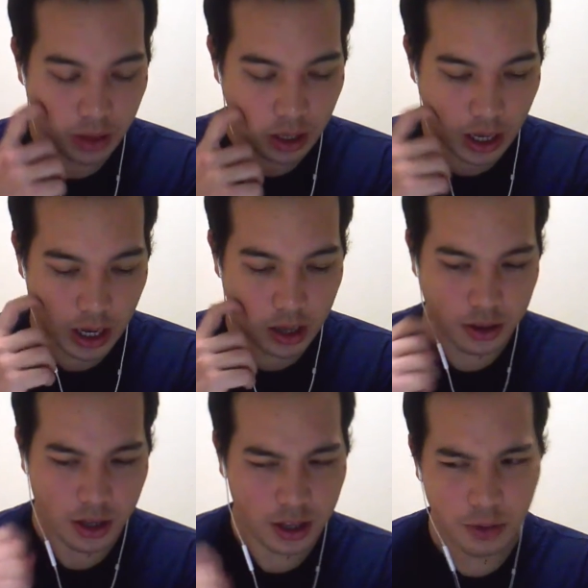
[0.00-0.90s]
And
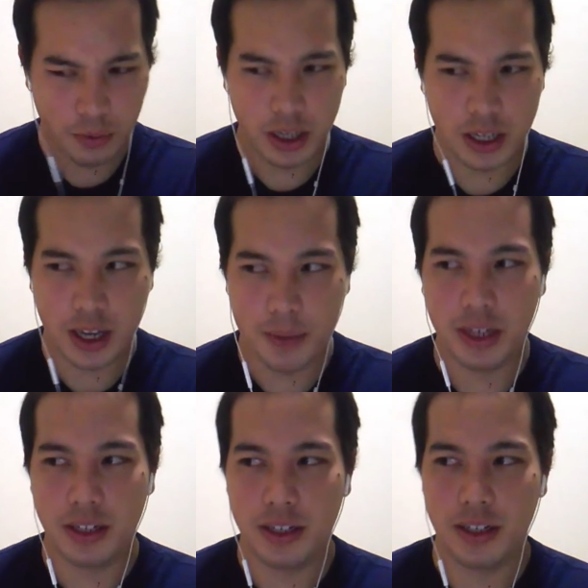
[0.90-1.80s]
nothing really, I
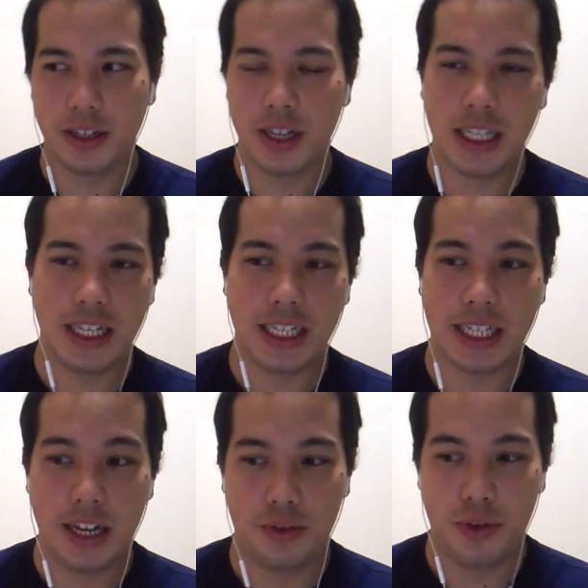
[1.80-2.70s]
mean, unless they
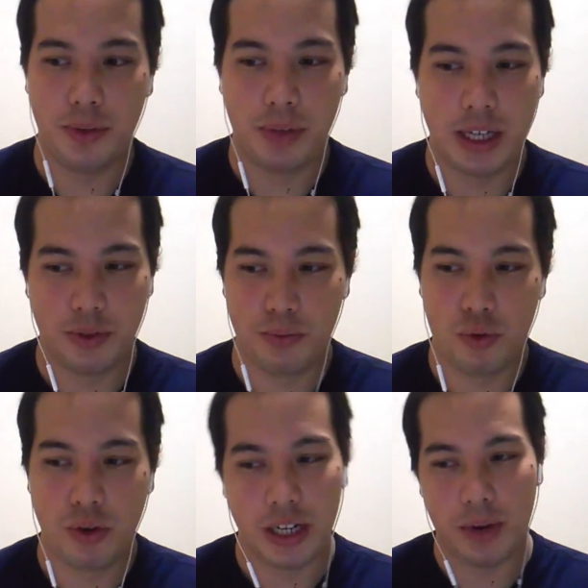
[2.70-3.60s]
decide to replace it with more
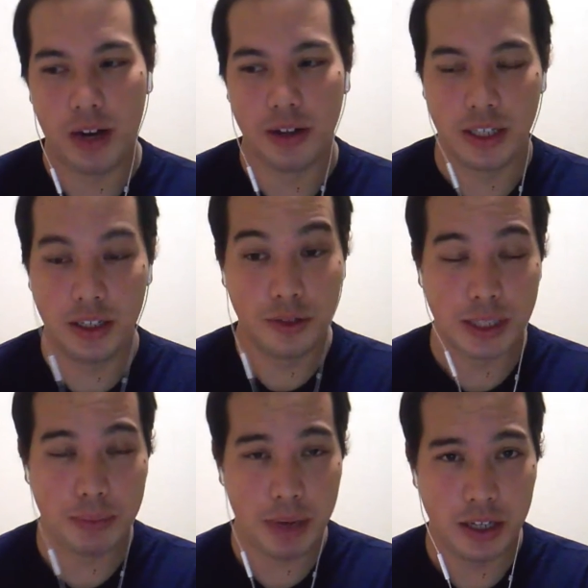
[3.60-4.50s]
Death Rattles in the new
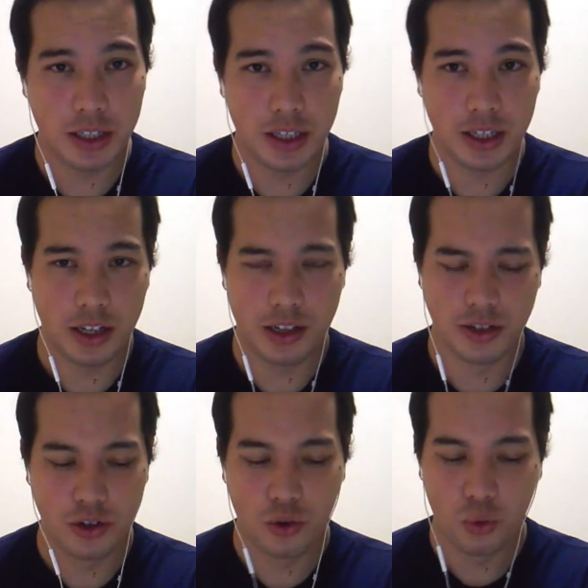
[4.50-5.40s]
expansion, there's
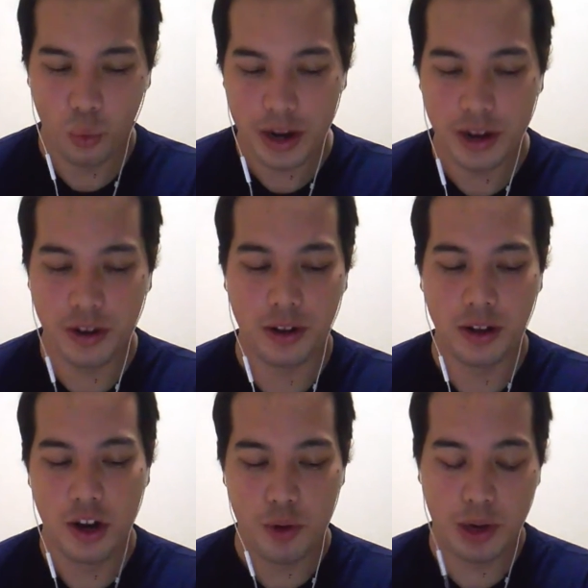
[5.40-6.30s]
no real
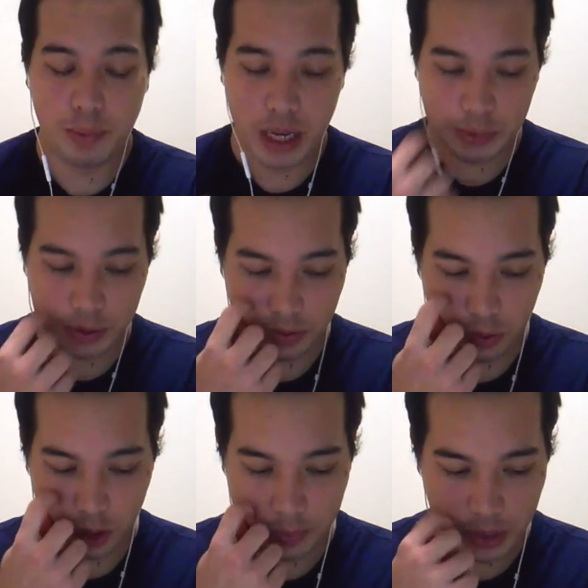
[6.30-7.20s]
replacement for
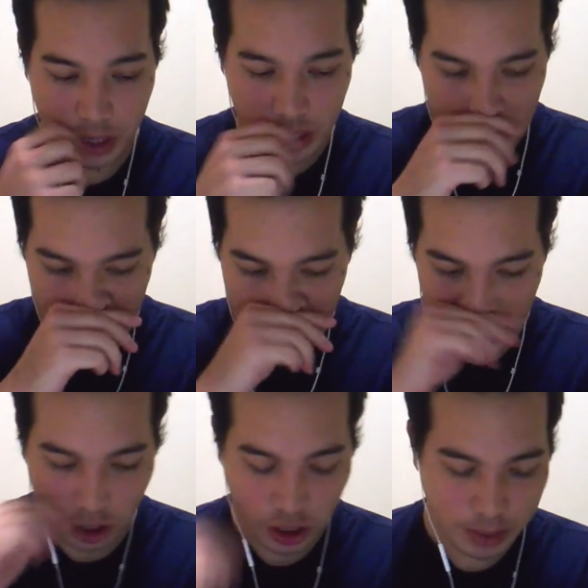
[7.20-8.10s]
it.
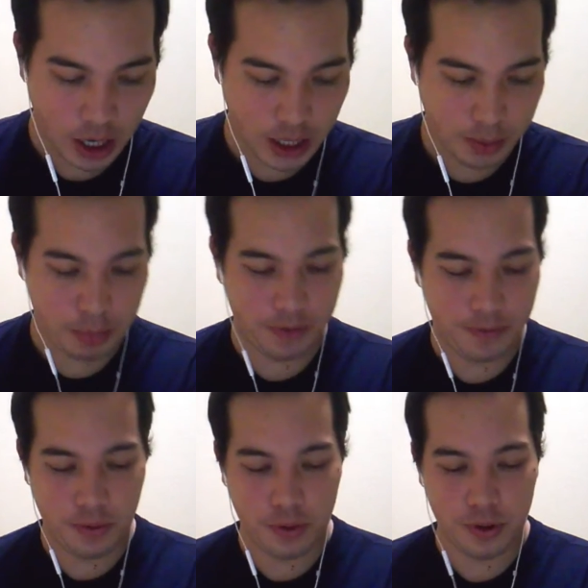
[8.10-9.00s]
Lothar, I talked about
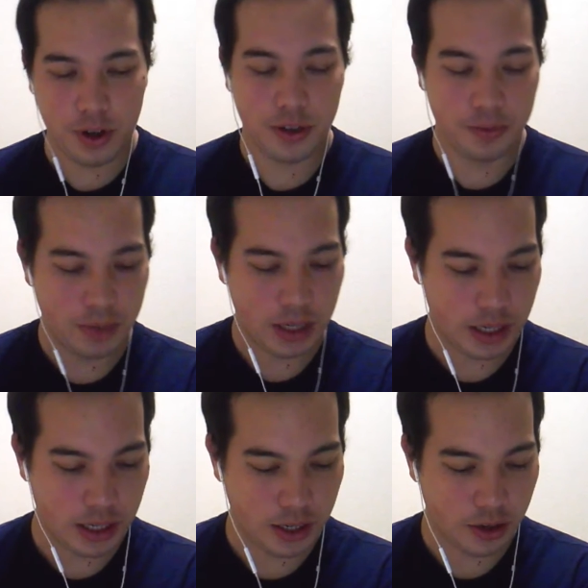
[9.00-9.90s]
before.
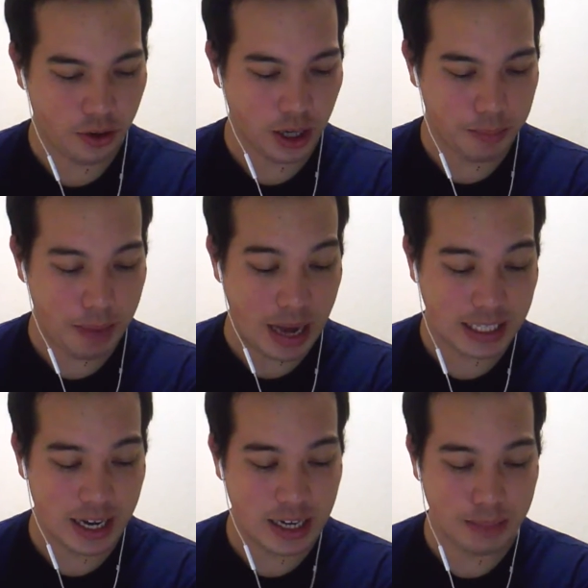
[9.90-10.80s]
Going on to Mad
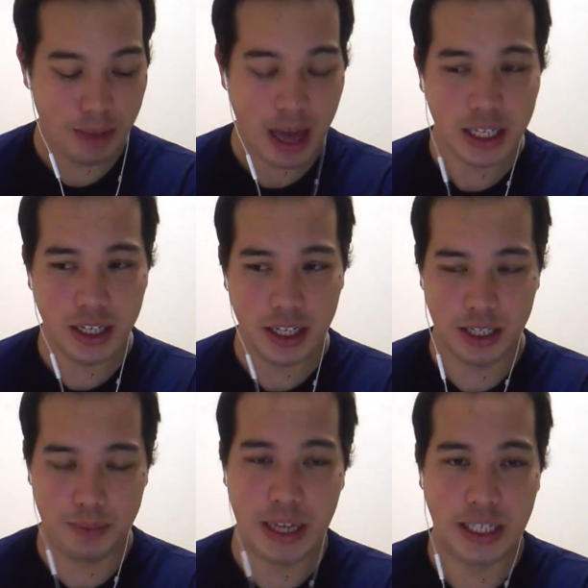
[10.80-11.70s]
Scientist. Mad Scientist is
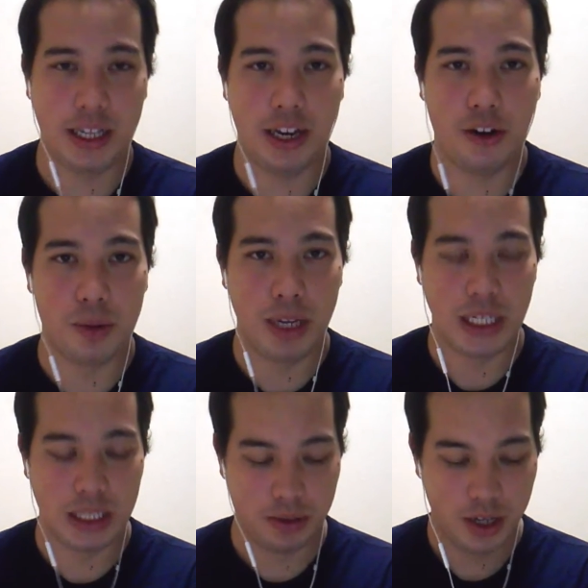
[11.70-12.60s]
basically
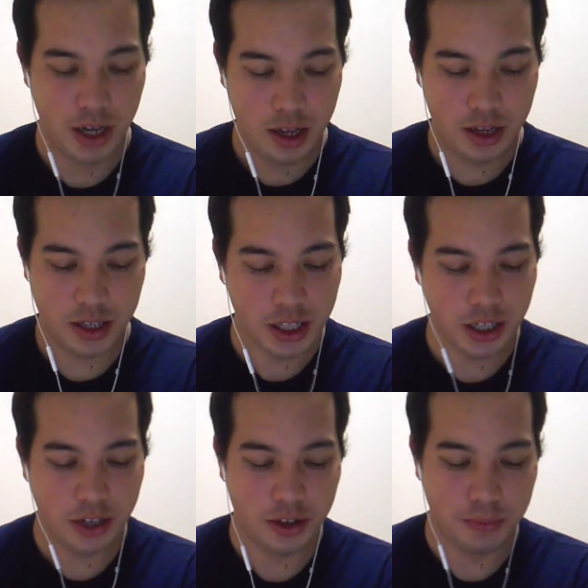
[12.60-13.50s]
irreplaceable. There's nothing
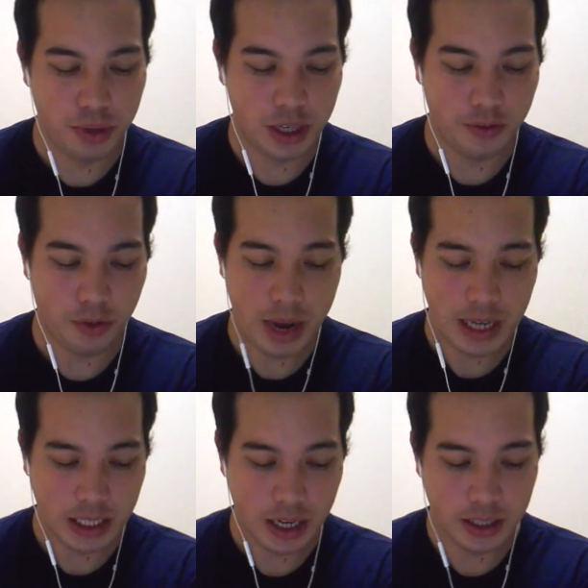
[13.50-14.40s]
you can put in for Mad
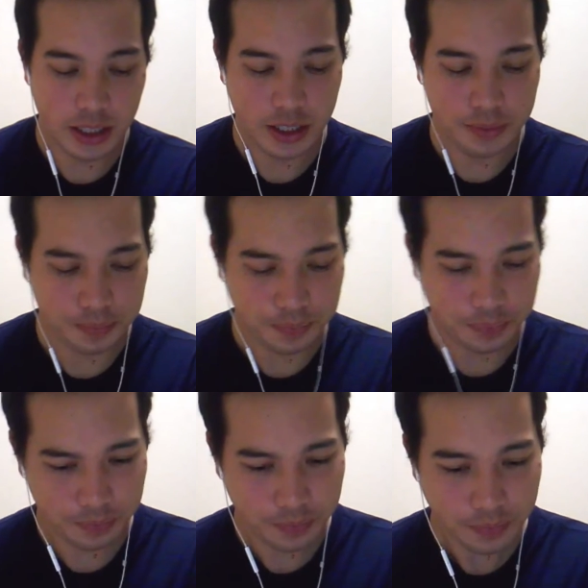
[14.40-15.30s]
Scientist
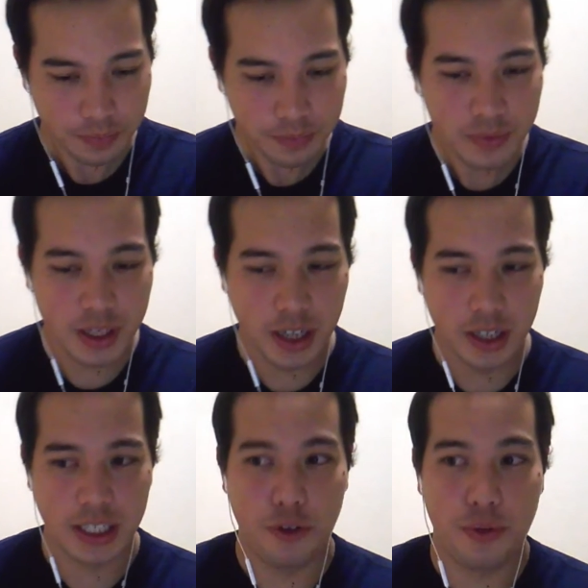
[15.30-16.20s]

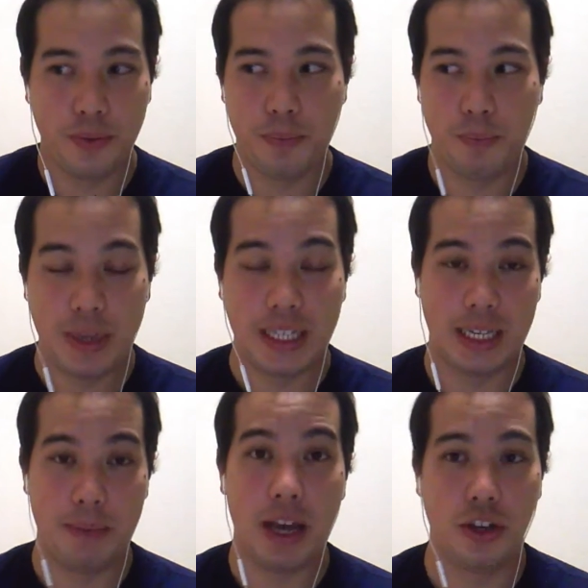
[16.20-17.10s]
unless you basically
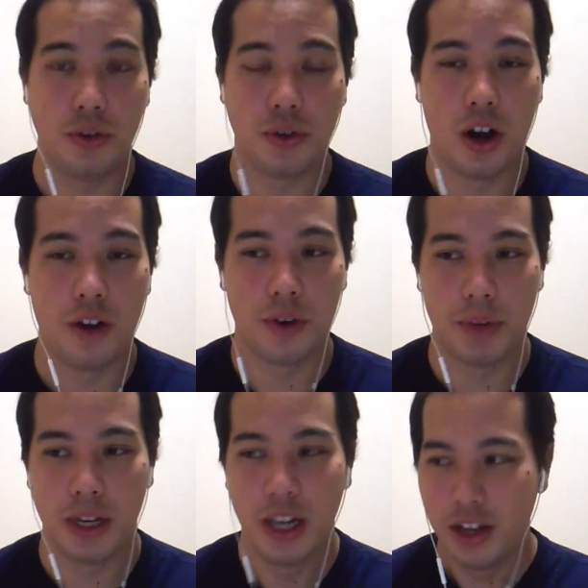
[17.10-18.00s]
make a new card for it. But
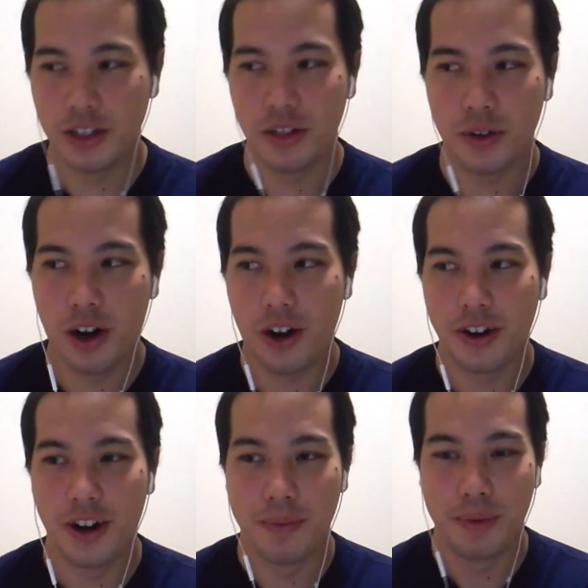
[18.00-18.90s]
there's no card you're
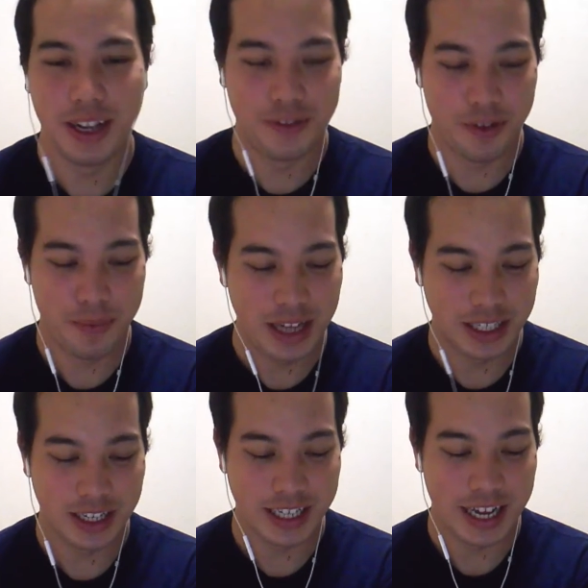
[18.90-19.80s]
going to put in for Mad
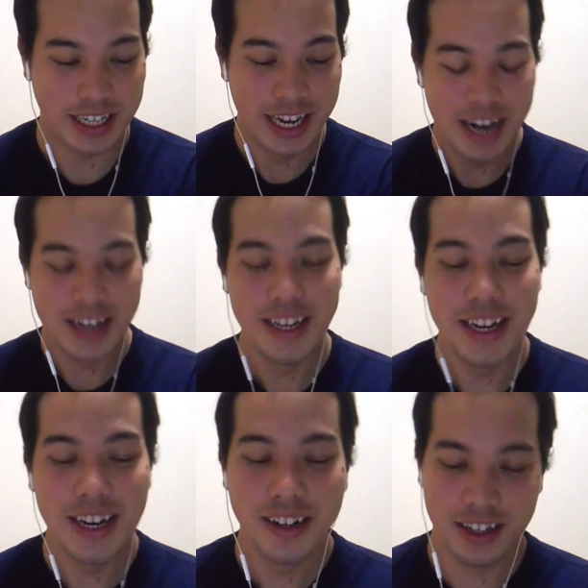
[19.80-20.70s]
Scientist that has
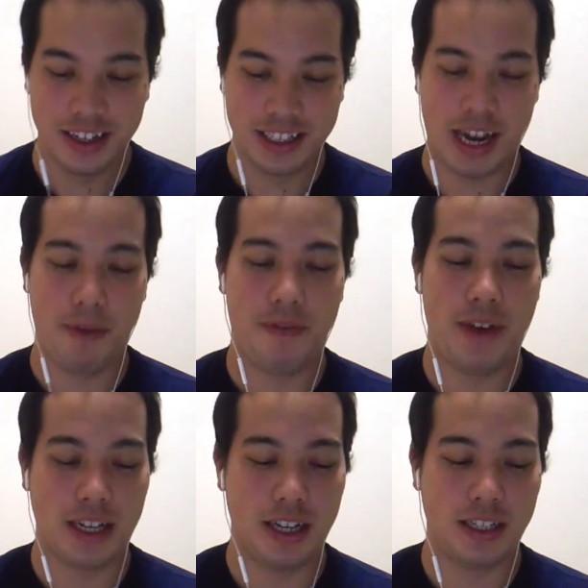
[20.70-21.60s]
nearly the same effect
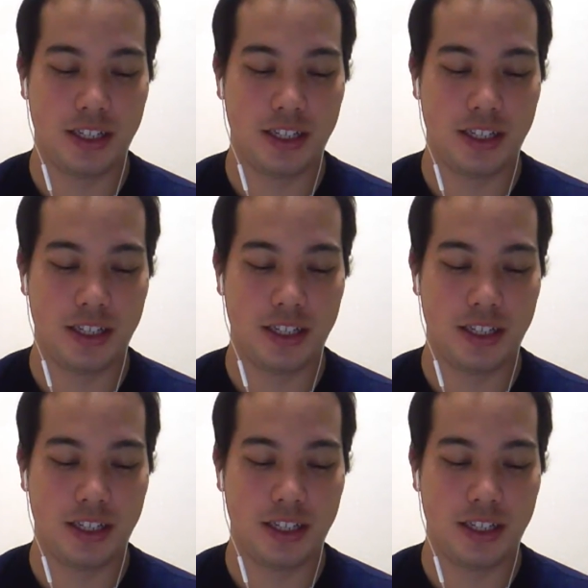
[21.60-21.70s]
as it.